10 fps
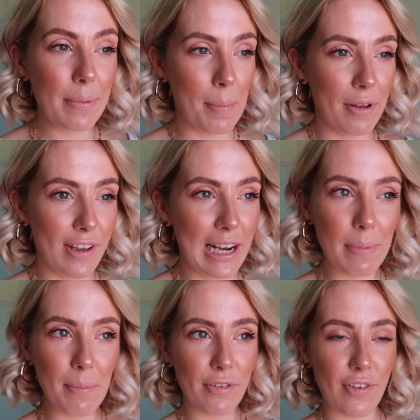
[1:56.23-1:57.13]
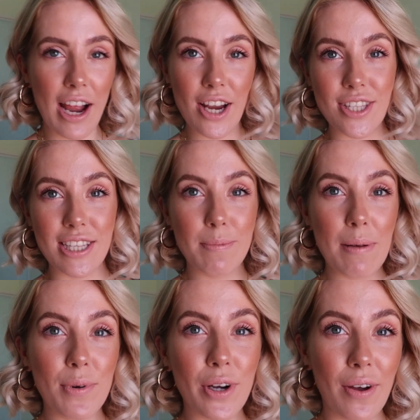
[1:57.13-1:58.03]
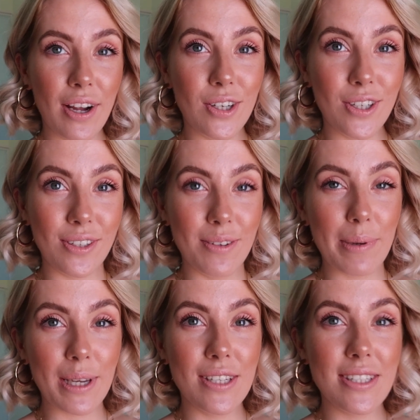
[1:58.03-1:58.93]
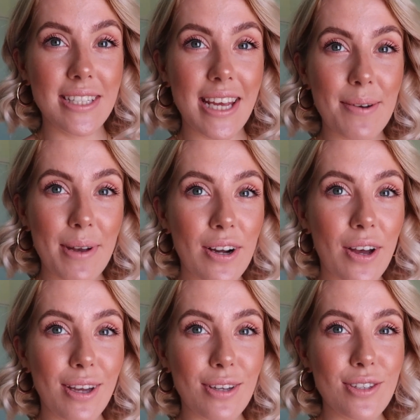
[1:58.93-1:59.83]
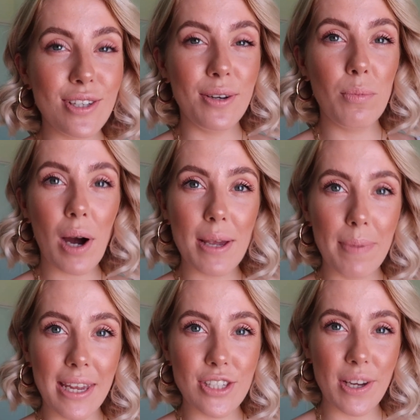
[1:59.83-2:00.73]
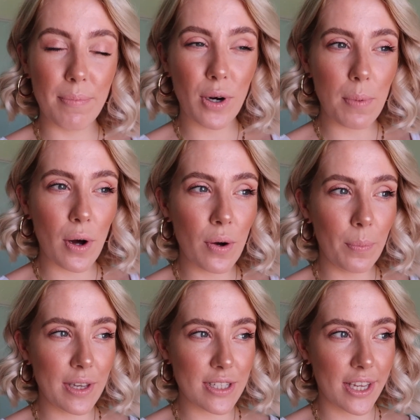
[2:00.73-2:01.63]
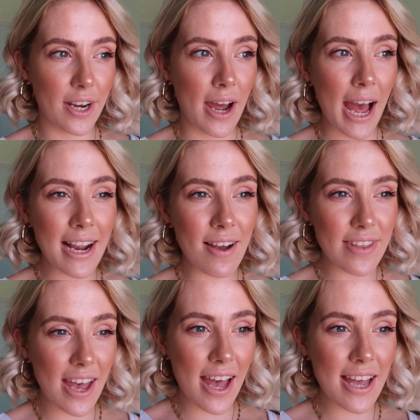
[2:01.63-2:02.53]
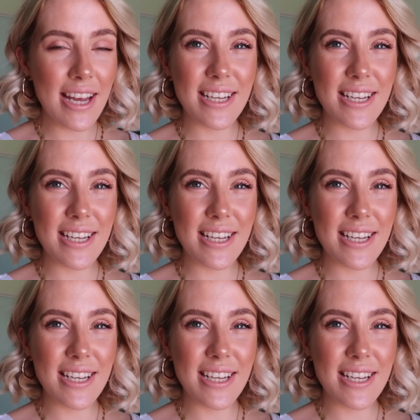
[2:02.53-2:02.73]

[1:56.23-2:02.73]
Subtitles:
when we're feeling a bit more fresh and there's a bit more going on because today we are going to White Beach in Moalboal and we're just gonna hang out there,